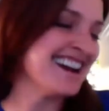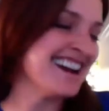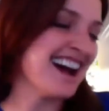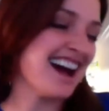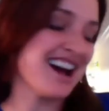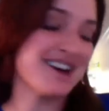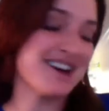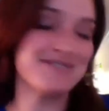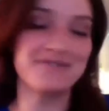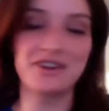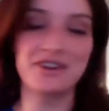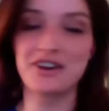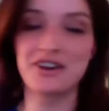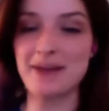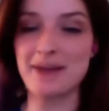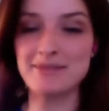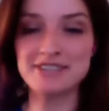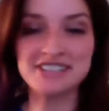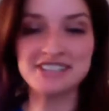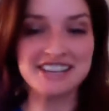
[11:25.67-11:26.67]
Um,
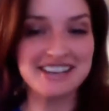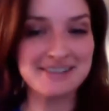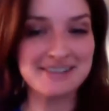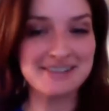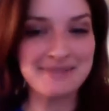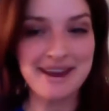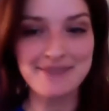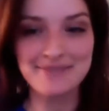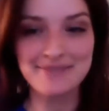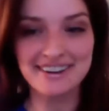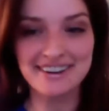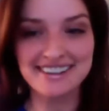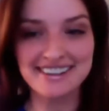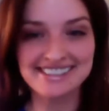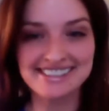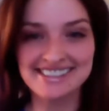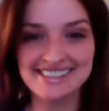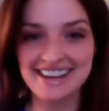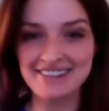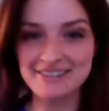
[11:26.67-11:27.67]
grab a sheet of paper. It
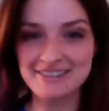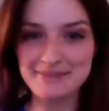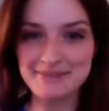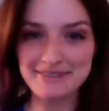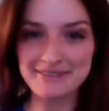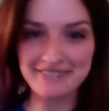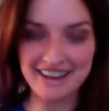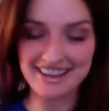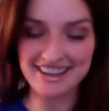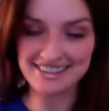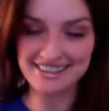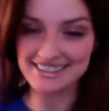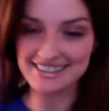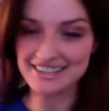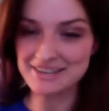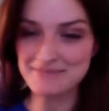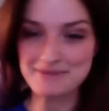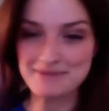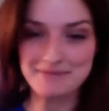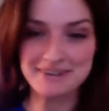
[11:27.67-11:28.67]
doesn't have to be fancy. It
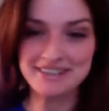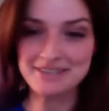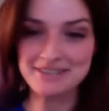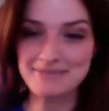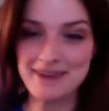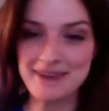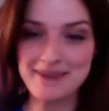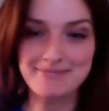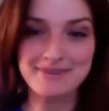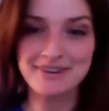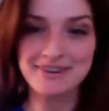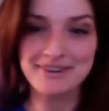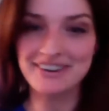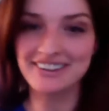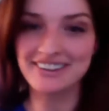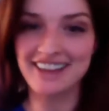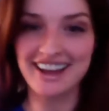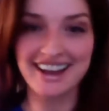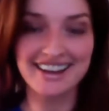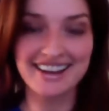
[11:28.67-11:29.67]
could be printer paper or
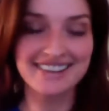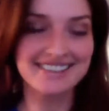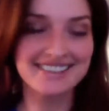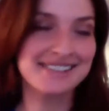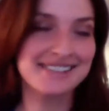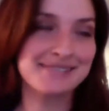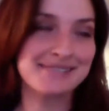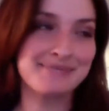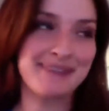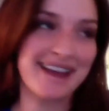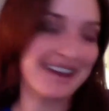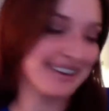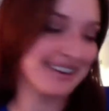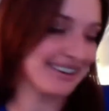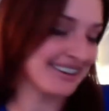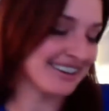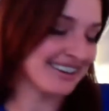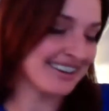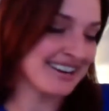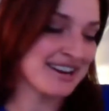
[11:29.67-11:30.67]
lined. It doesn't
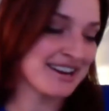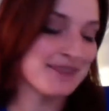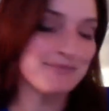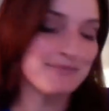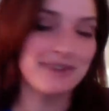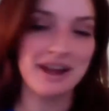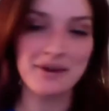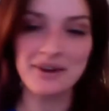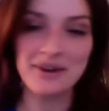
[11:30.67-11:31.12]
matter. But I want you